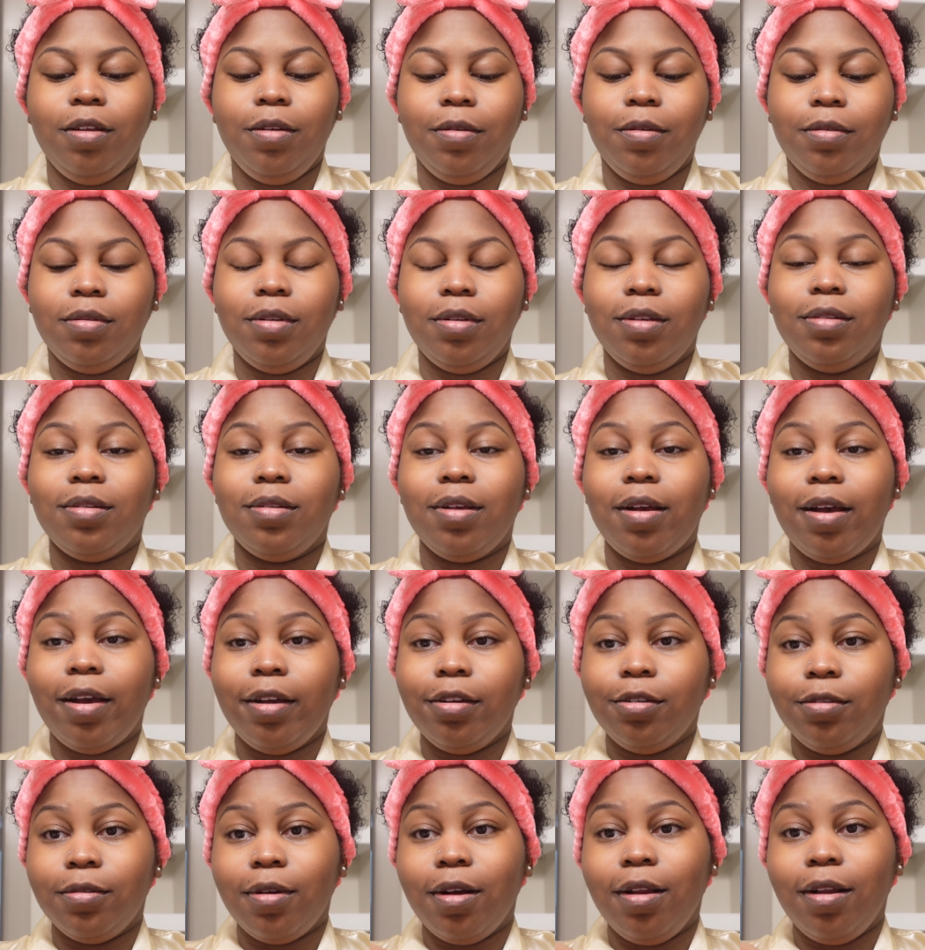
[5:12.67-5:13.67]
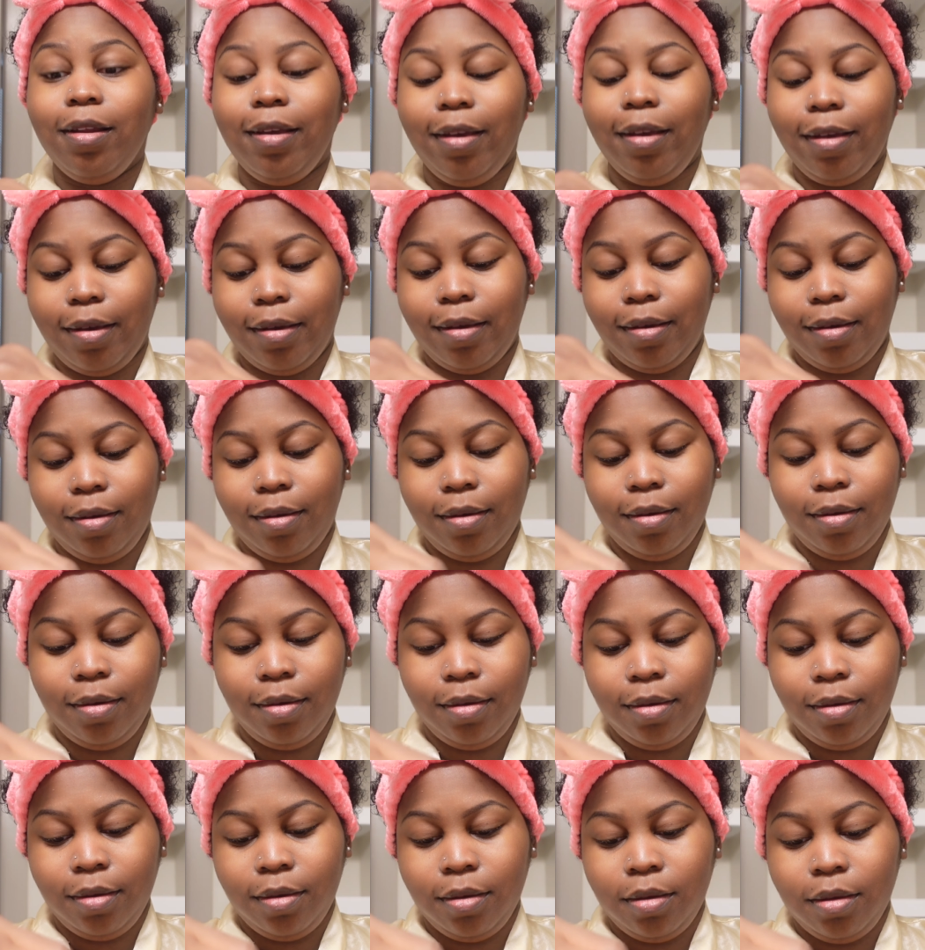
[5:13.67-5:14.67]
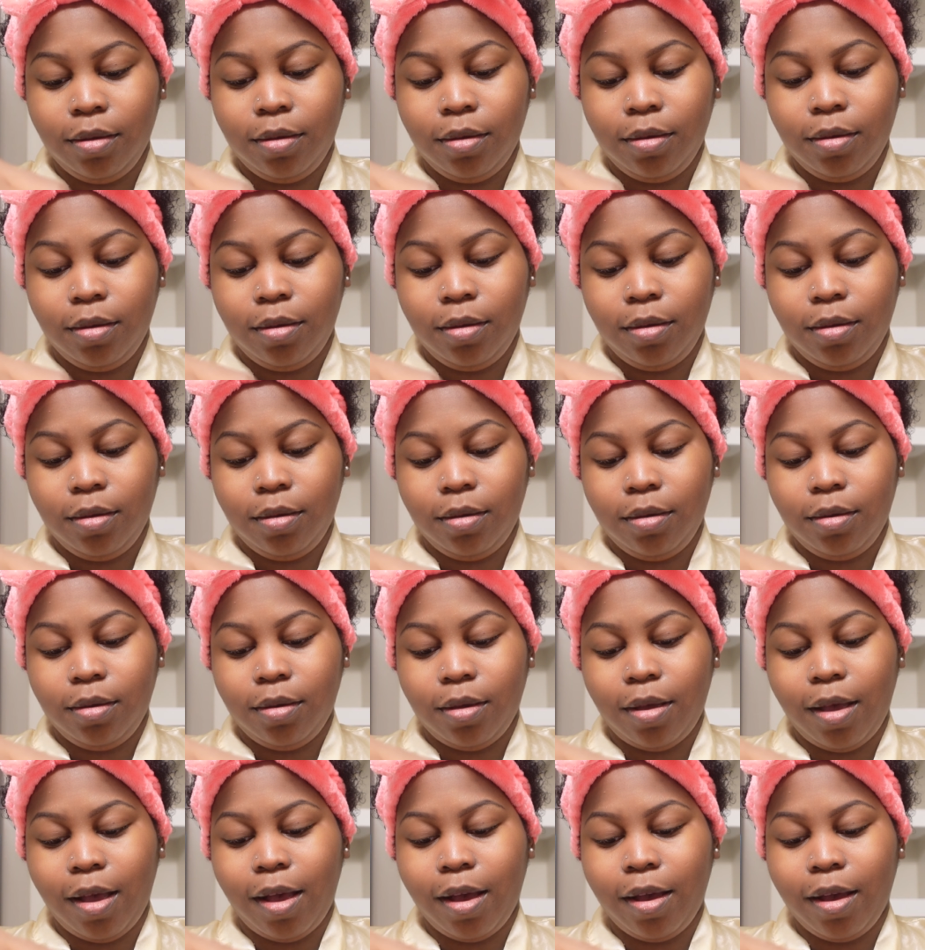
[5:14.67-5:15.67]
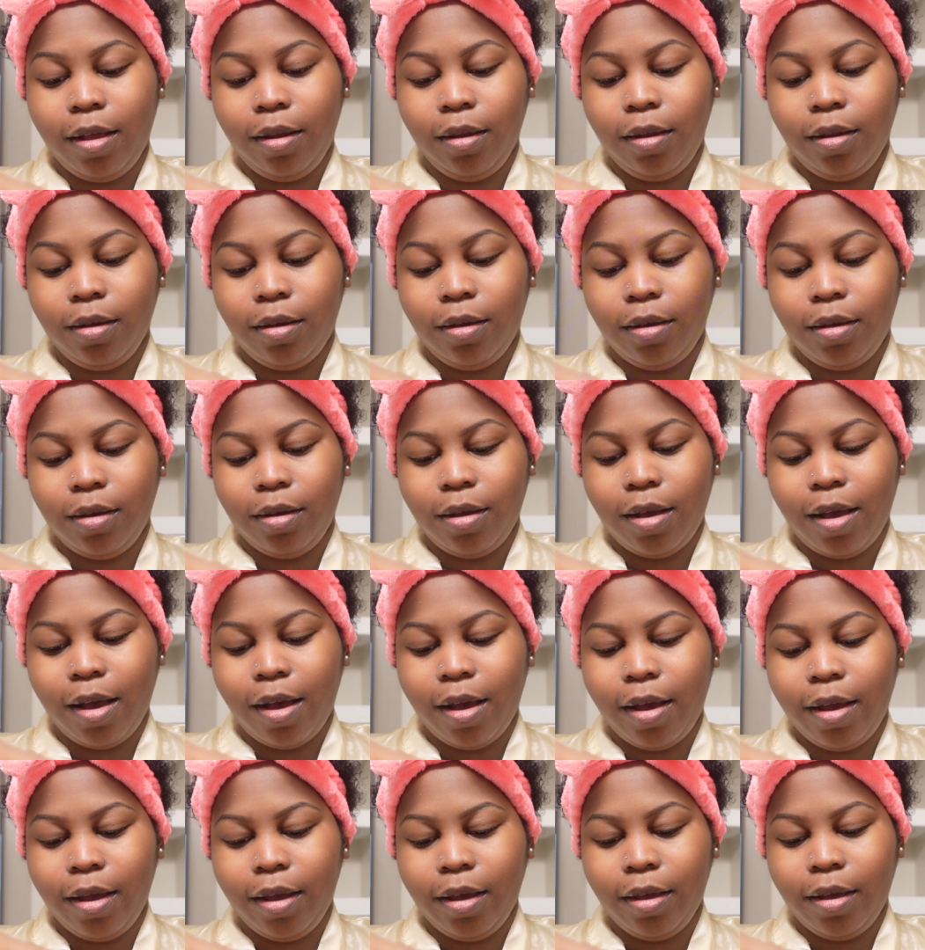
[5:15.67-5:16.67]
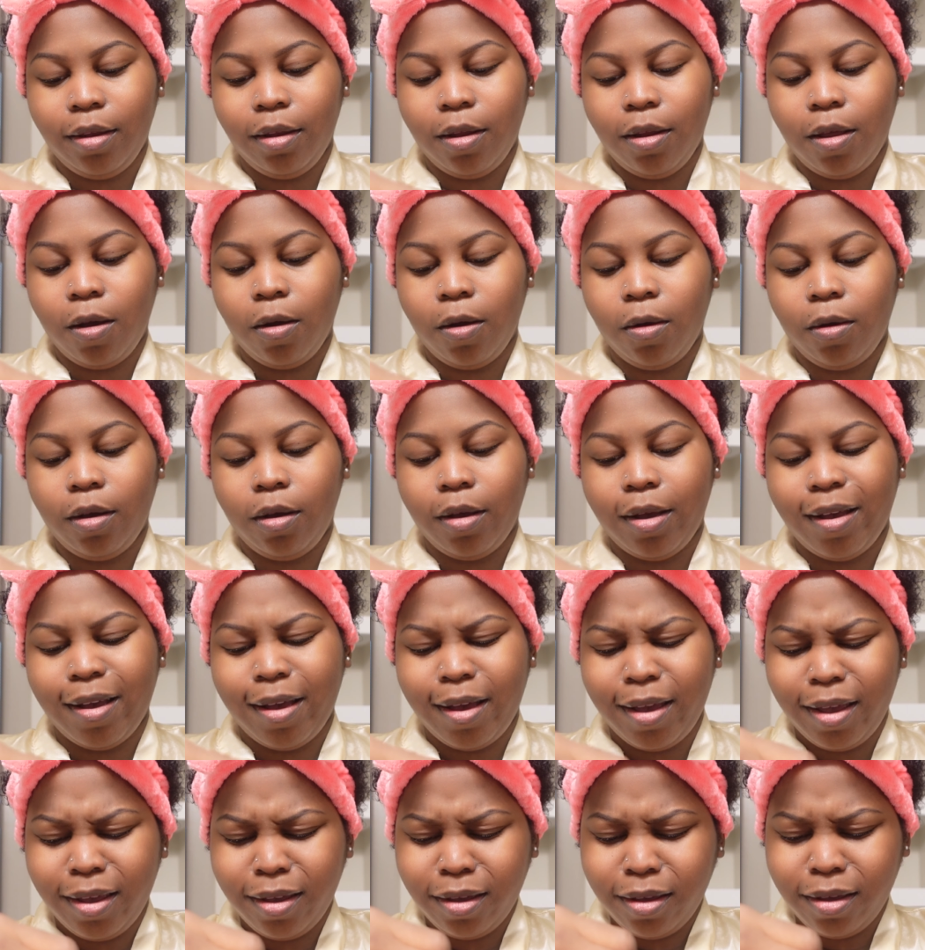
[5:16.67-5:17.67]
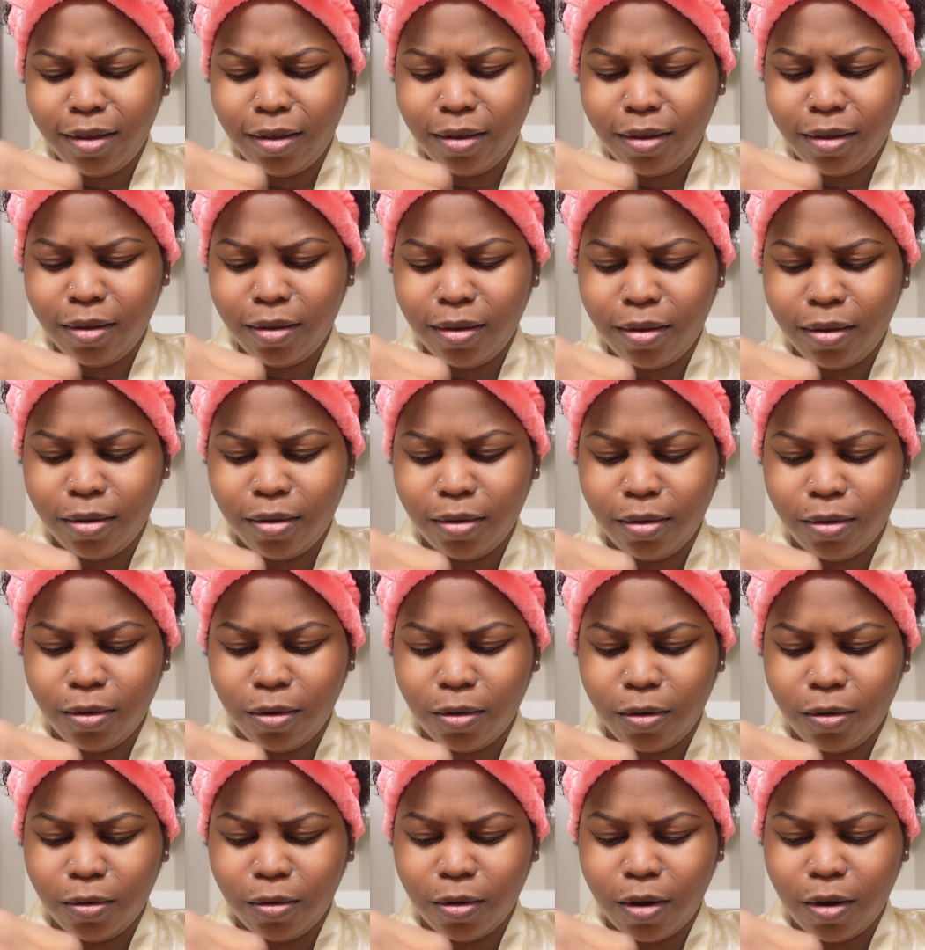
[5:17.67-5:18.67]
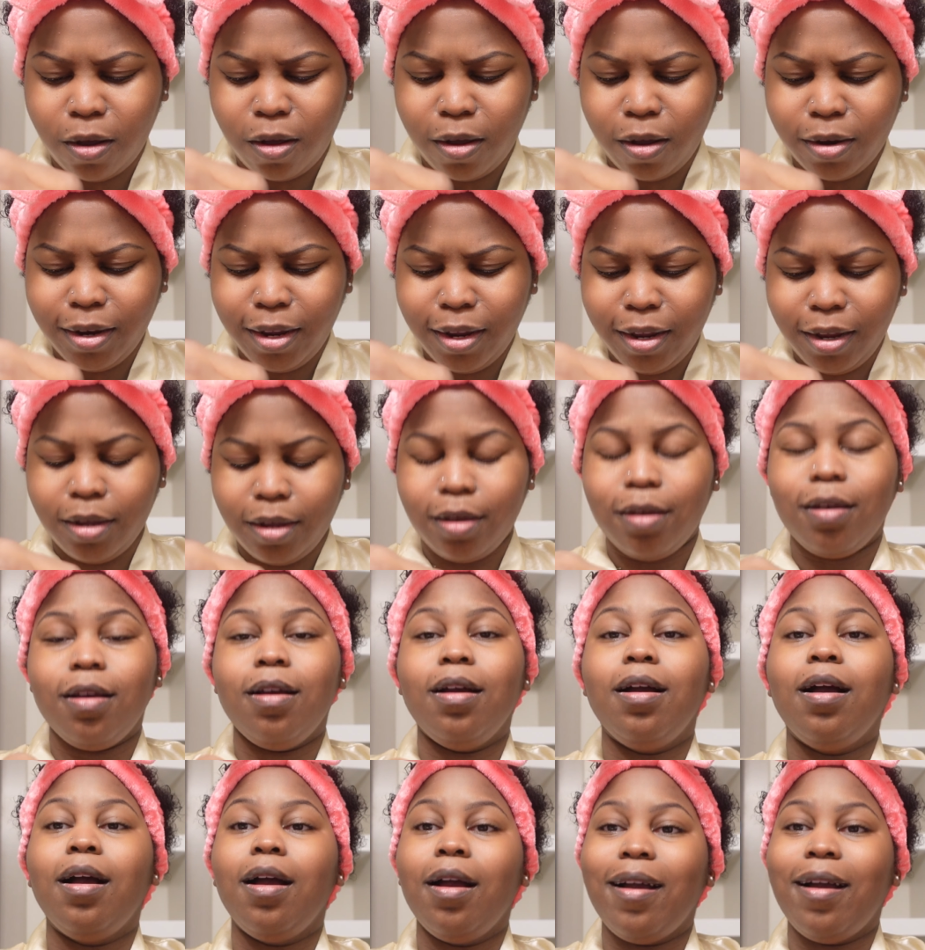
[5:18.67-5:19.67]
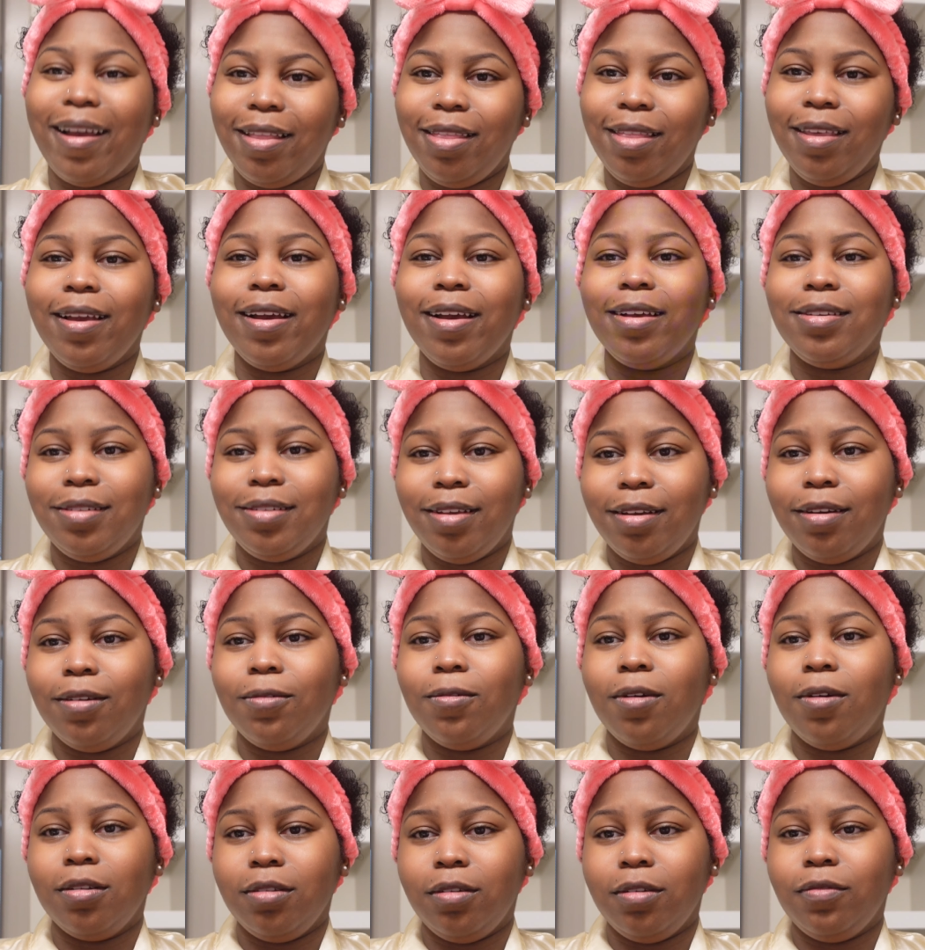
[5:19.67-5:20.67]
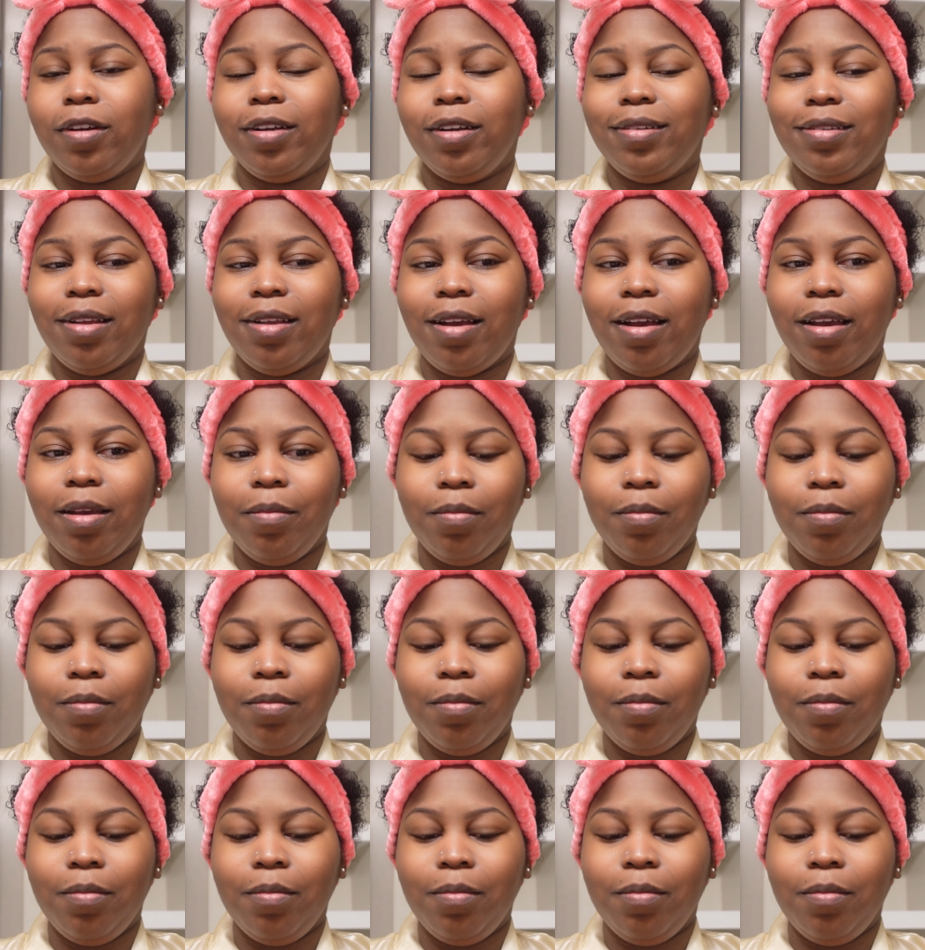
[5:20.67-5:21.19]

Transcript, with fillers: to use this hydraulic hyaluronic I think I said it wrong the first time.